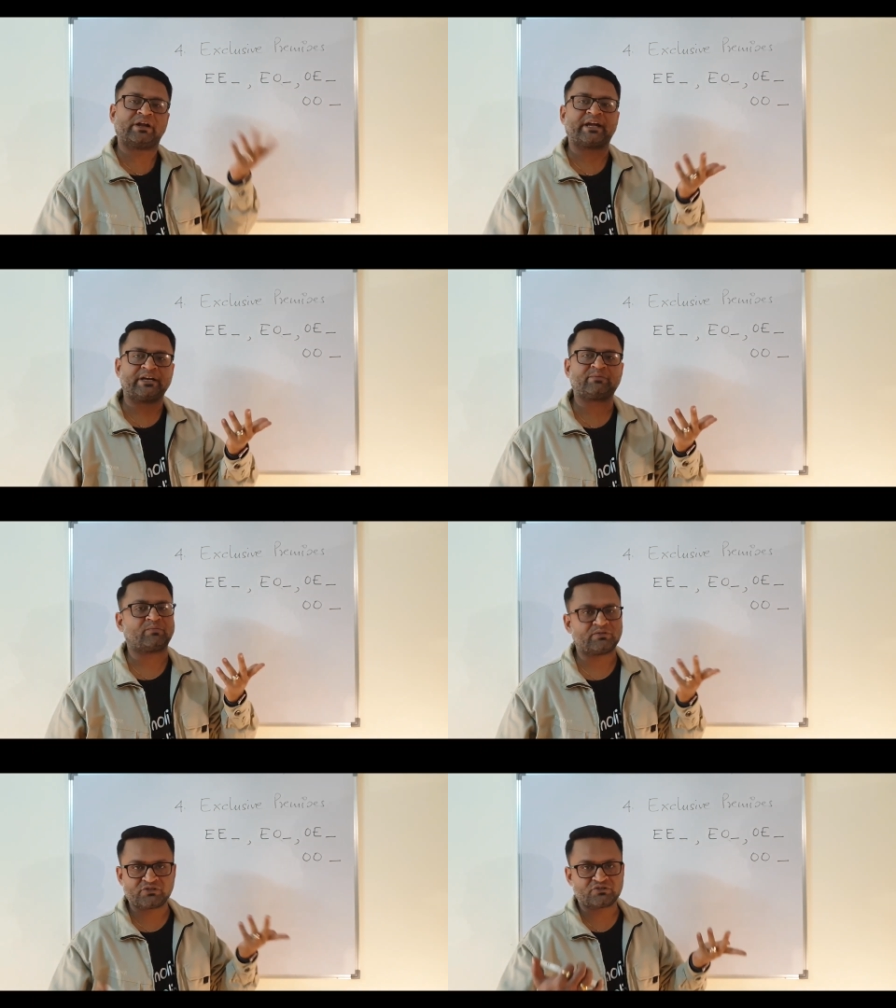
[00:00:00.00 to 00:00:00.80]
negative
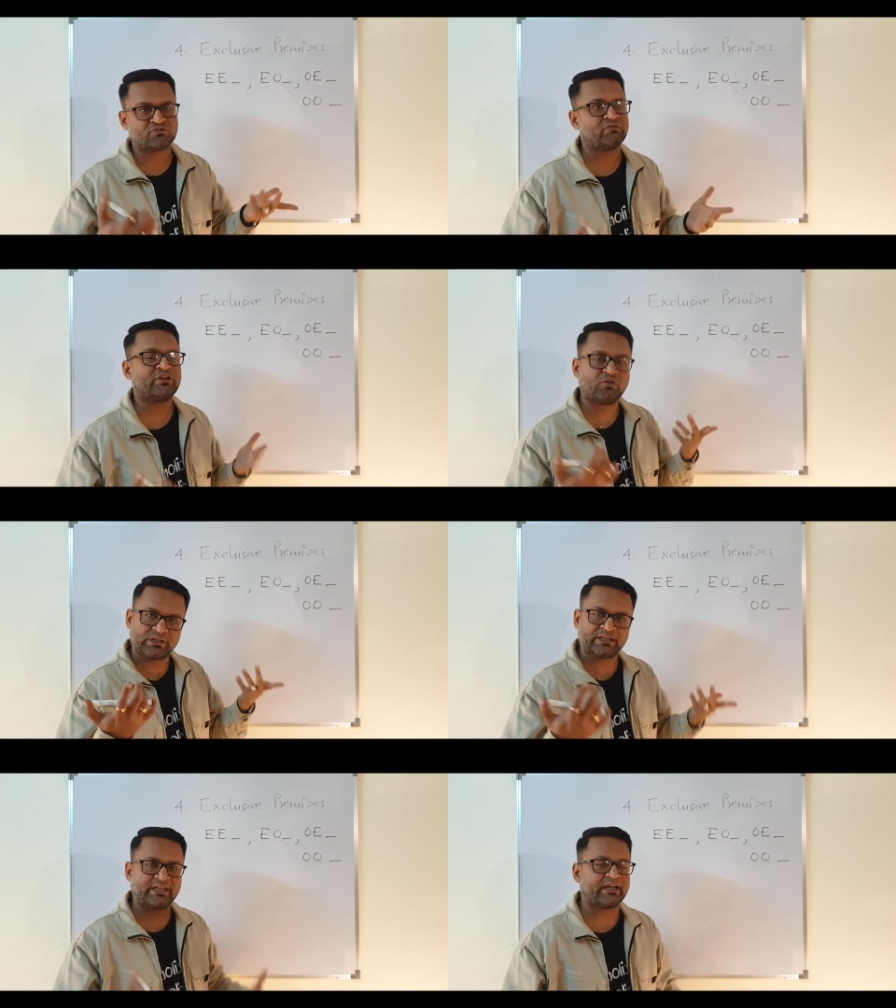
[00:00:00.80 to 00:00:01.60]
proposition, so we know
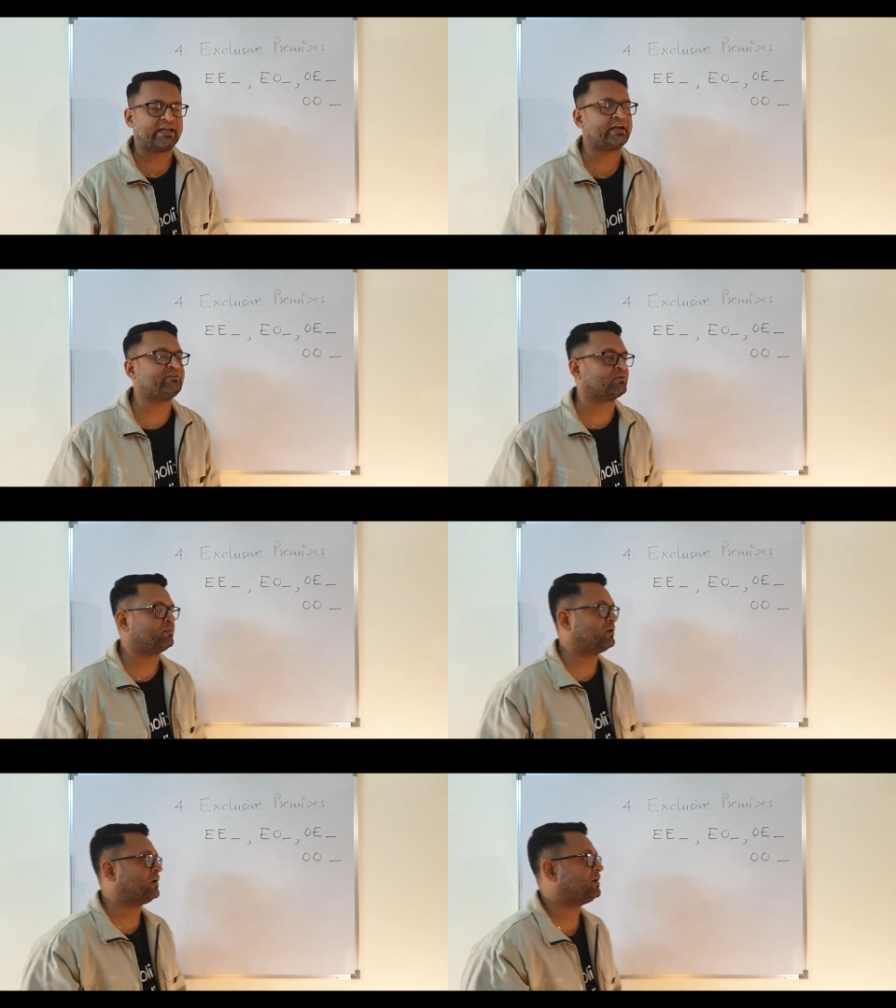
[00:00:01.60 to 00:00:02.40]
that they are negative
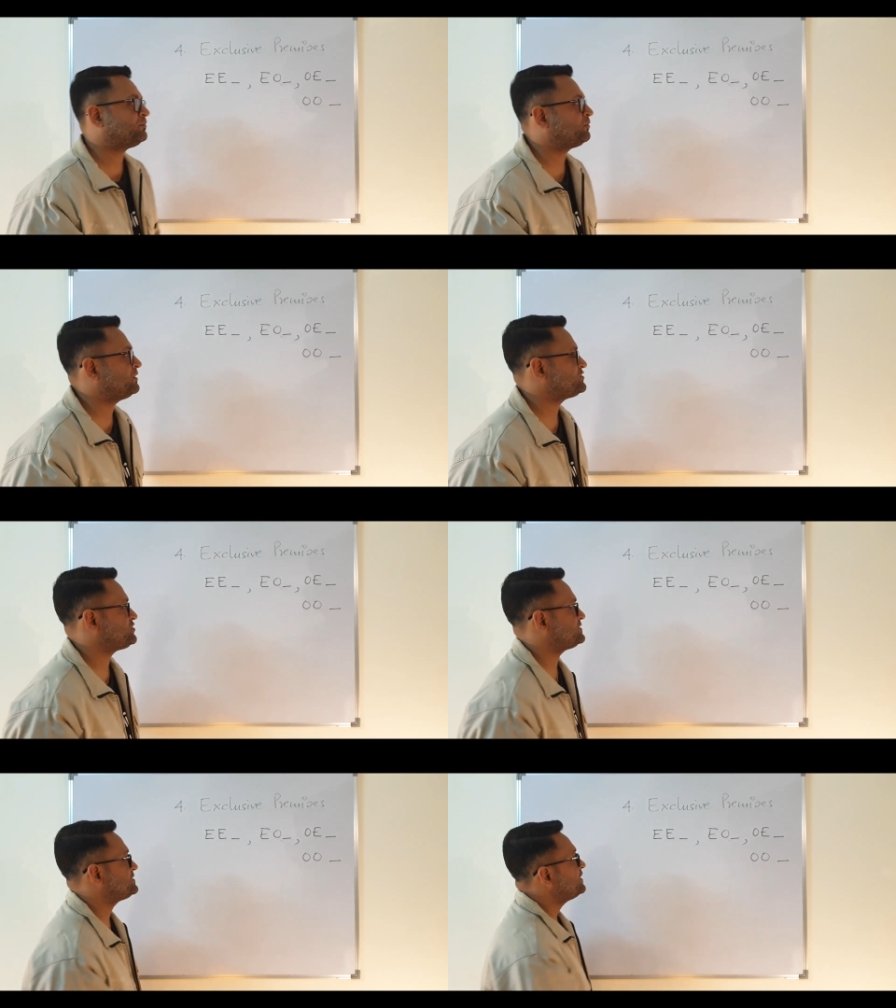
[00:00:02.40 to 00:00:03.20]

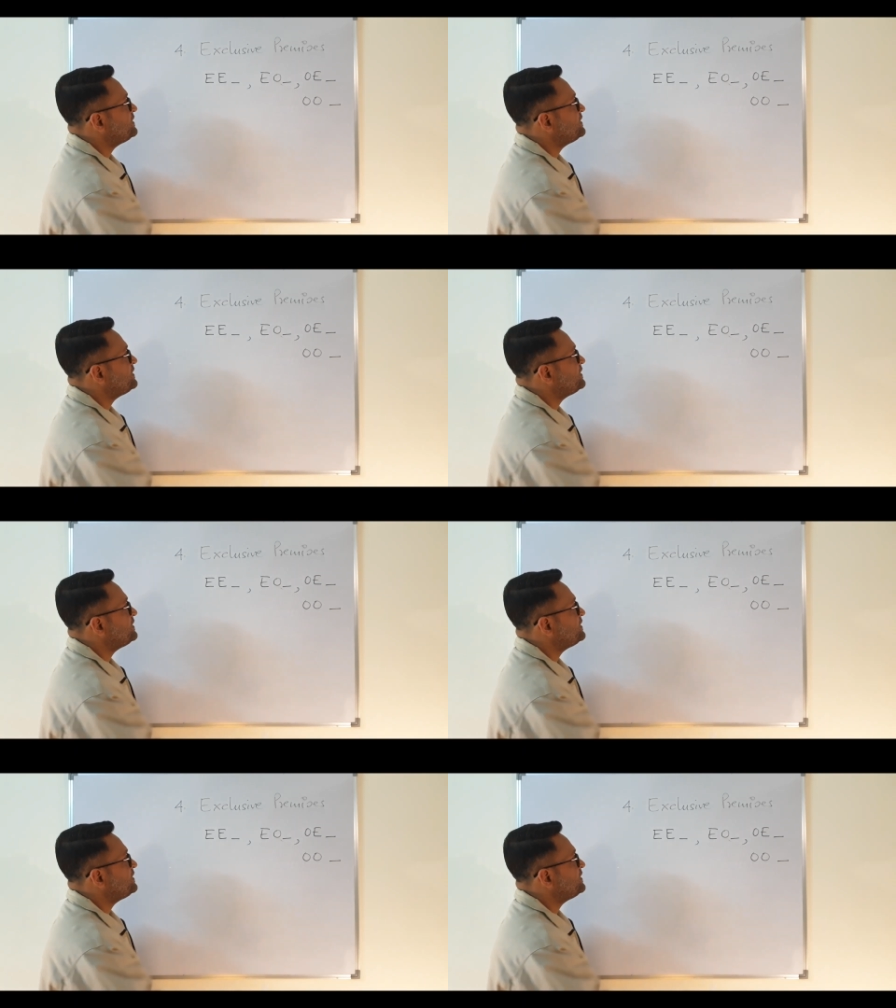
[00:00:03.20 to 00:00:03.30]
propositions.